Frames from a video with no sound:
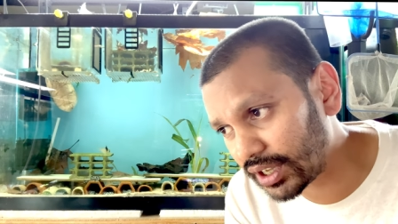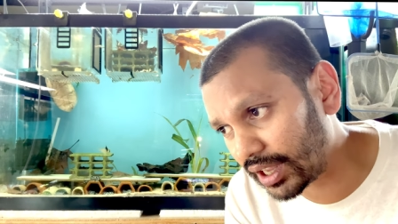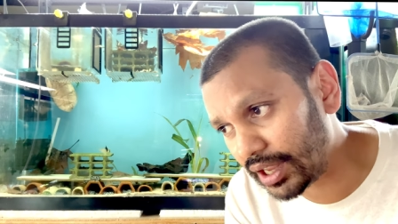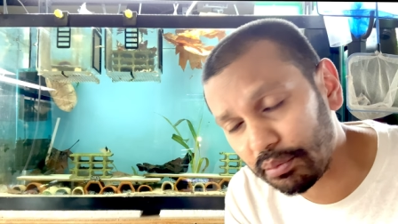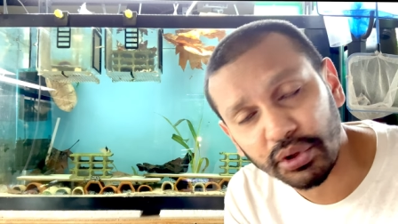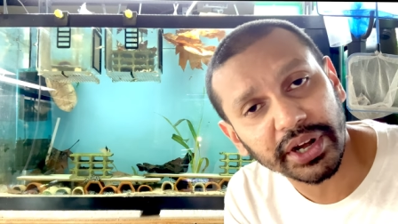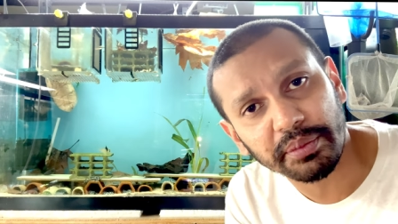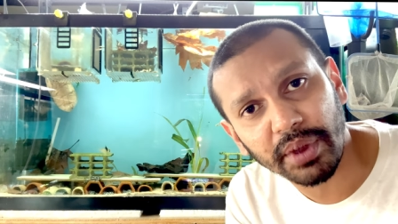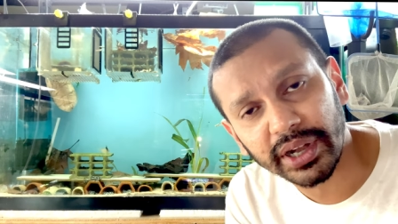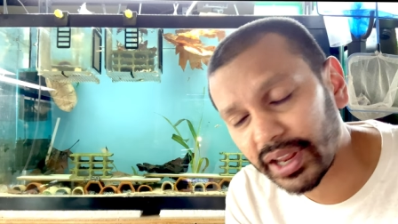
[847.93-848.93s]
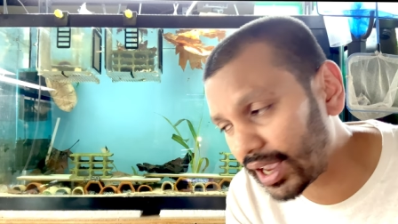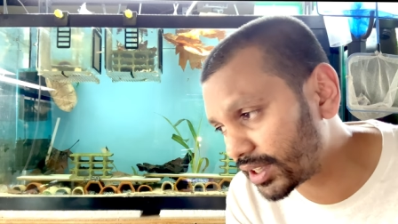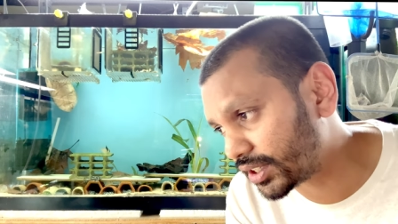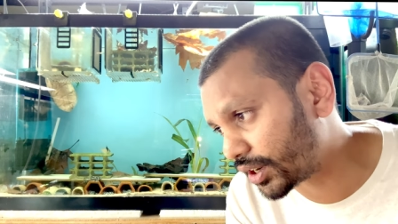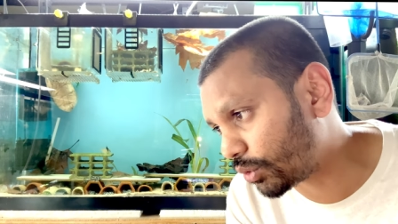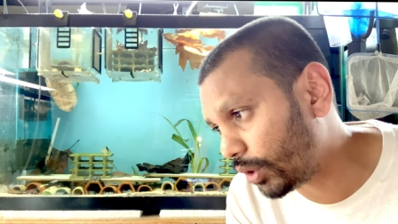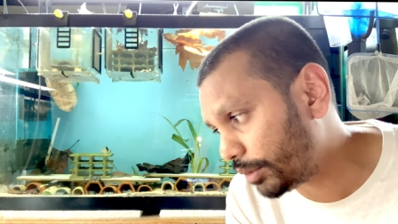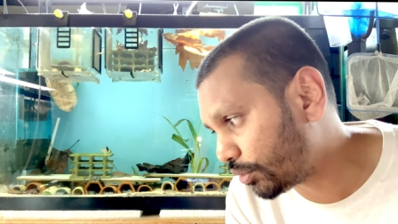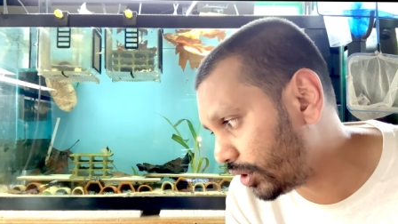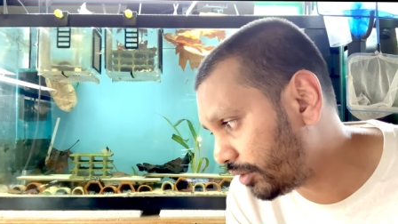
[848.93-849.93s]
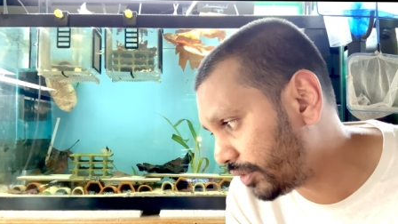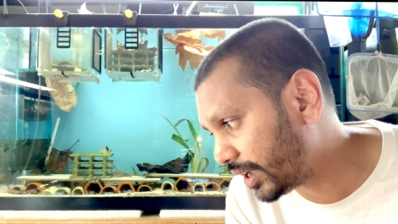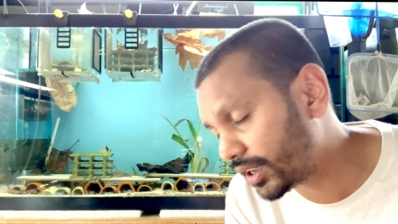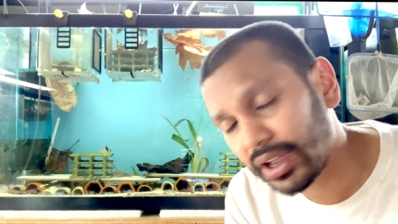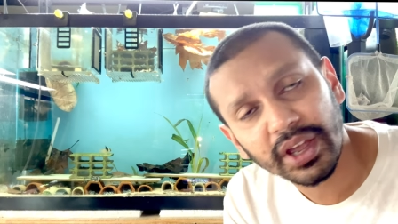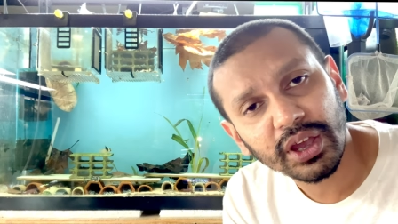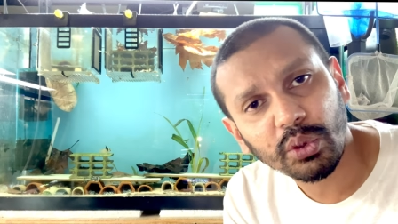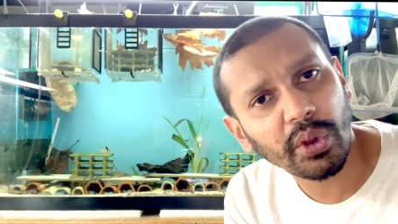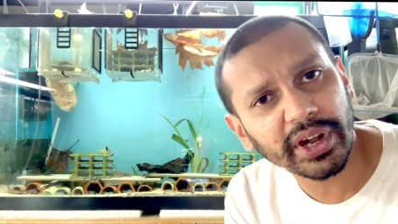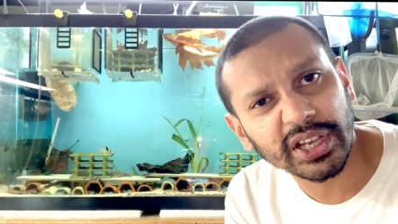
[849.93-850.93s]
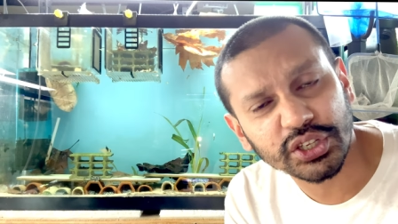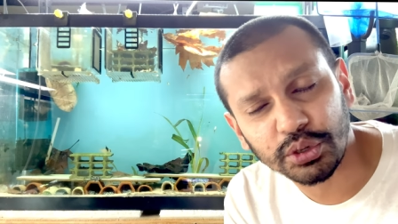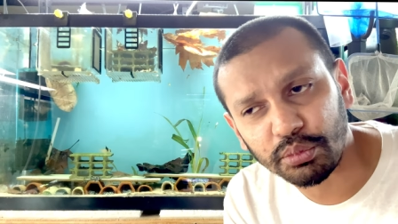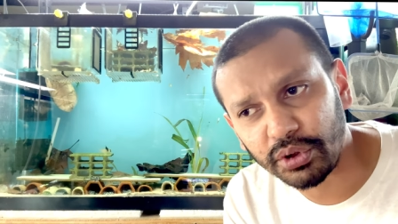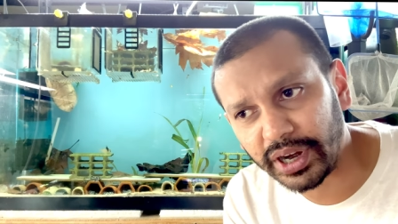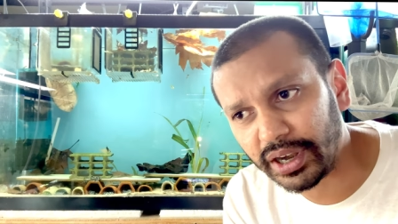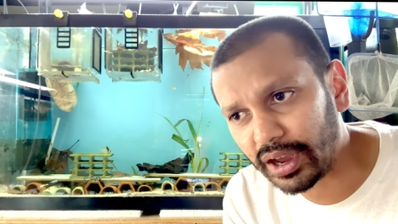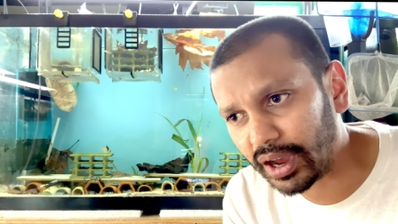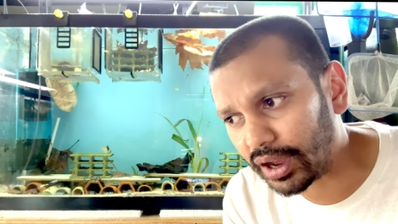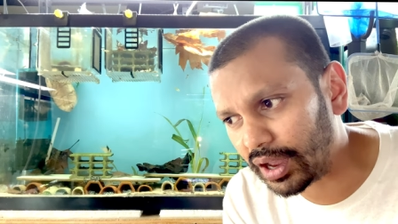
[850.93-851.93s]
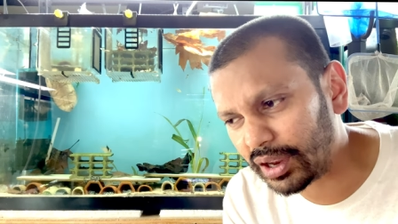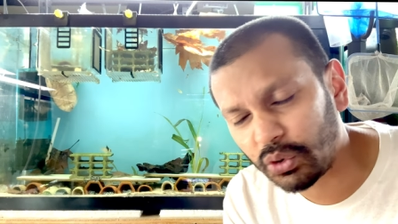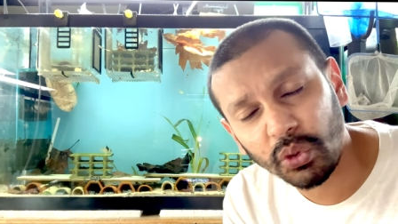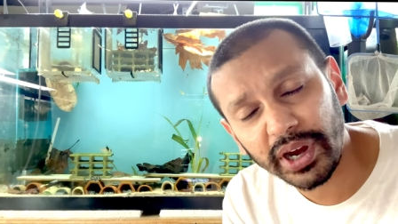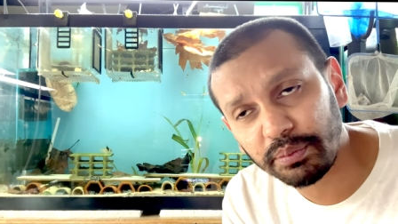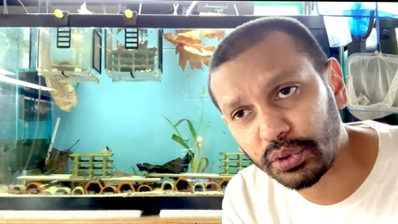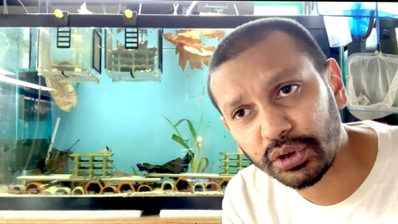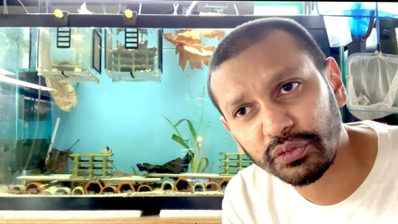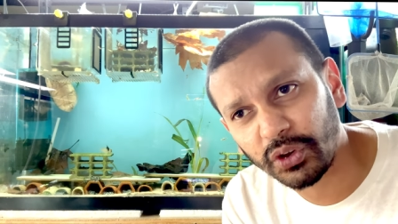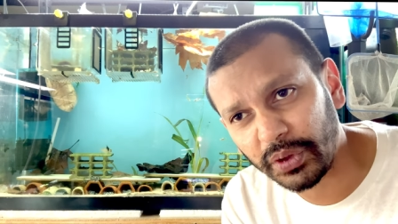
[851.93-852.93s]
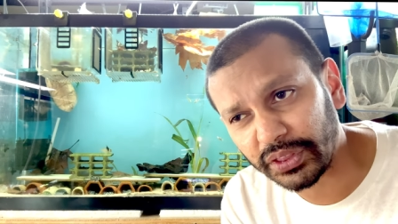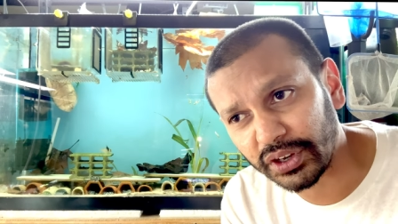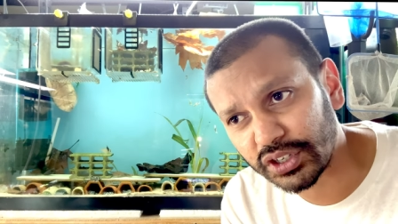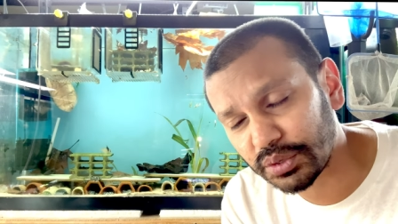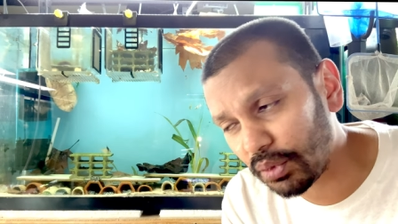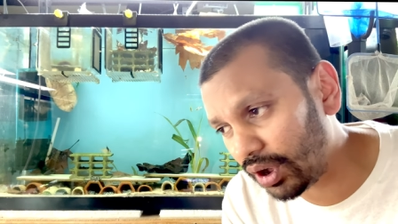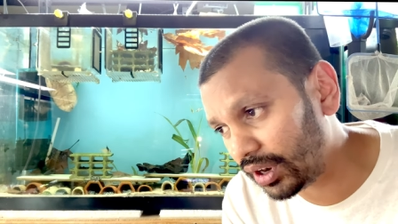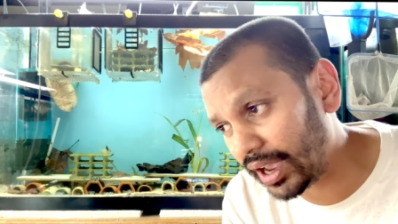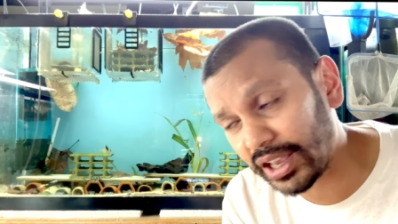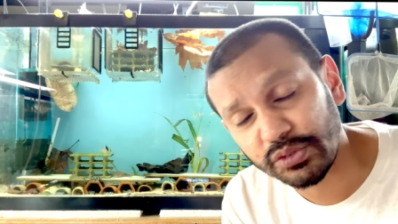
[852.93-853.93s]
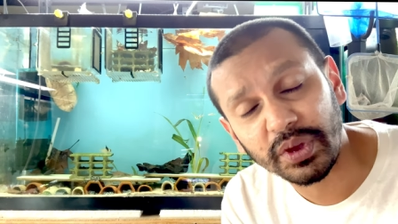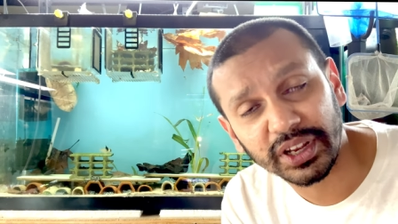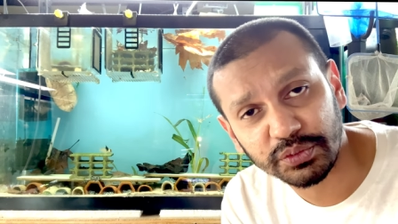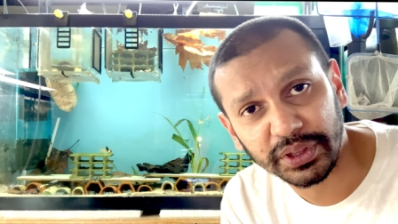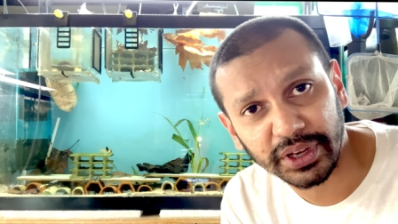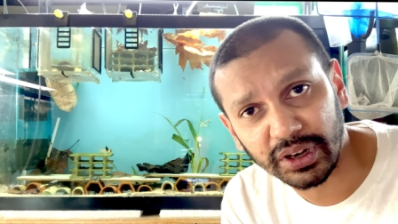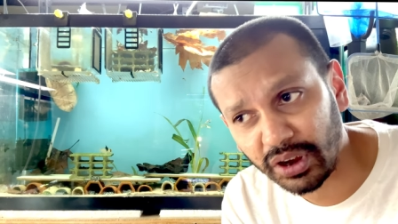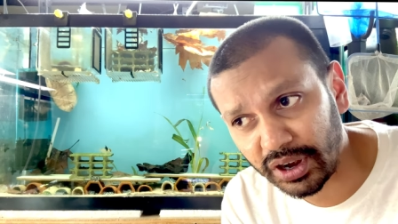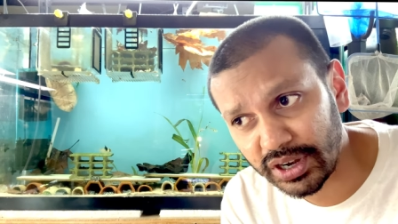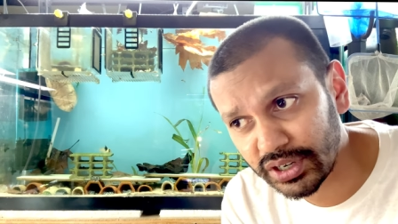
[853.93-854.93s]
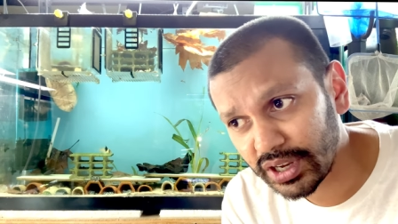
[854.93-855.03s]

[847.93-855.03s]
Uh, they breed in my tanks. They're quite prolific, quite easy to breed uh, quite beautiful when they're small as well as when they're large.